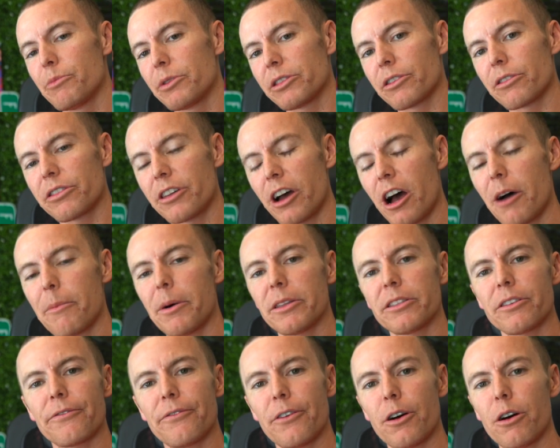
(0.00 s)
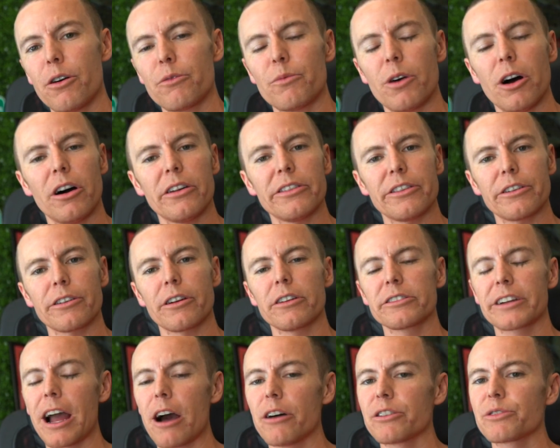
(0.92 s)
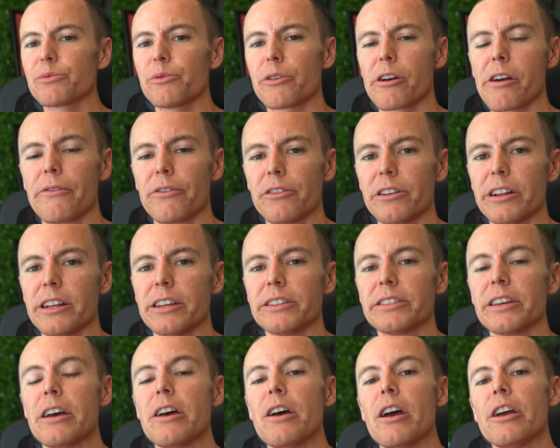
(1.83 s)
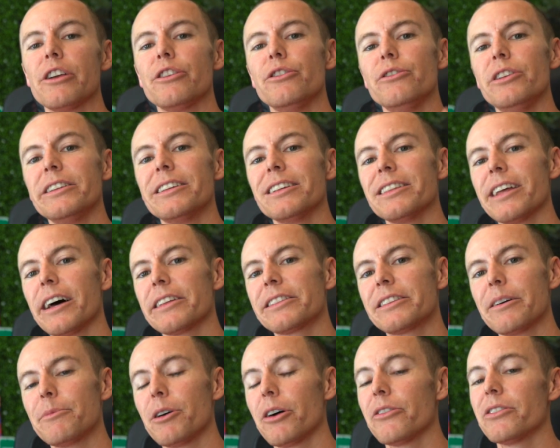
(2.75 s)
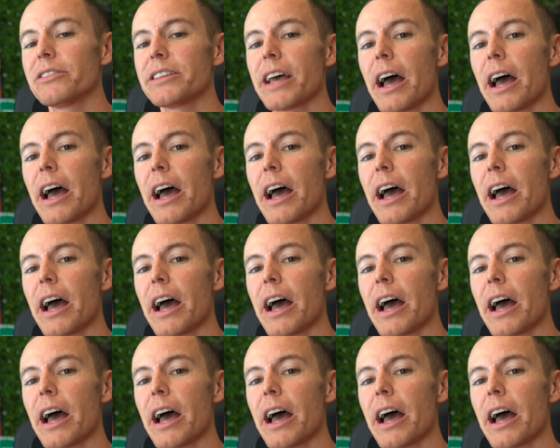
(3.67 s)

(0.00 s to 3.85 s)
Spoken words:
with their thumb on their phone while on their couch, wherever it is. You need to let them know this